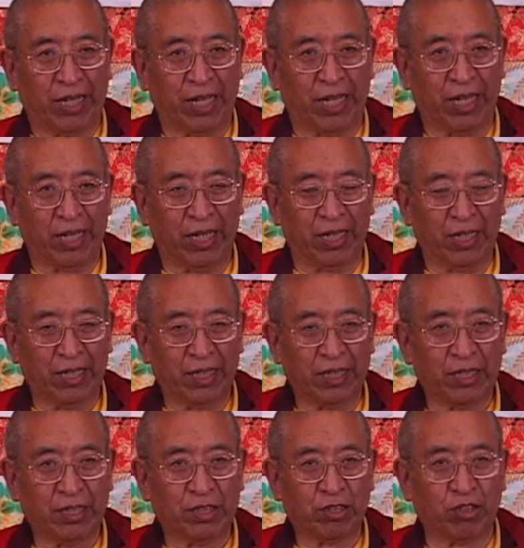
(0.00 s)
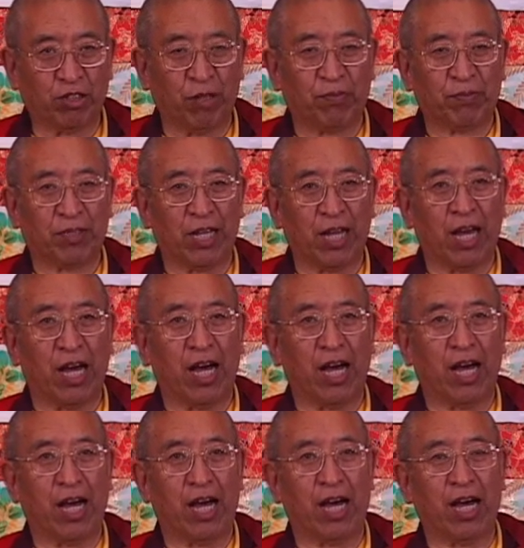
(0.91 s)
is when your
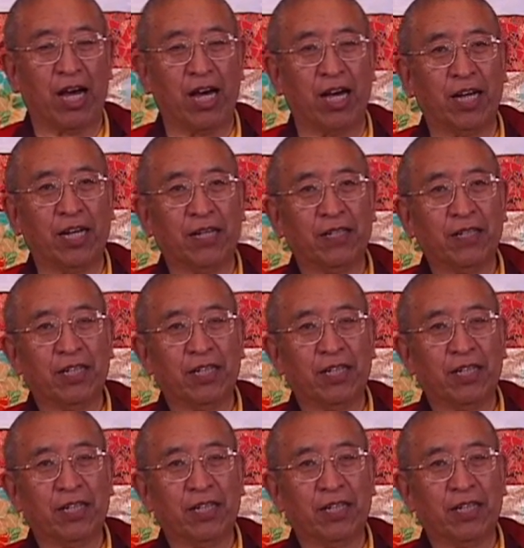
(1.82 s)
practice of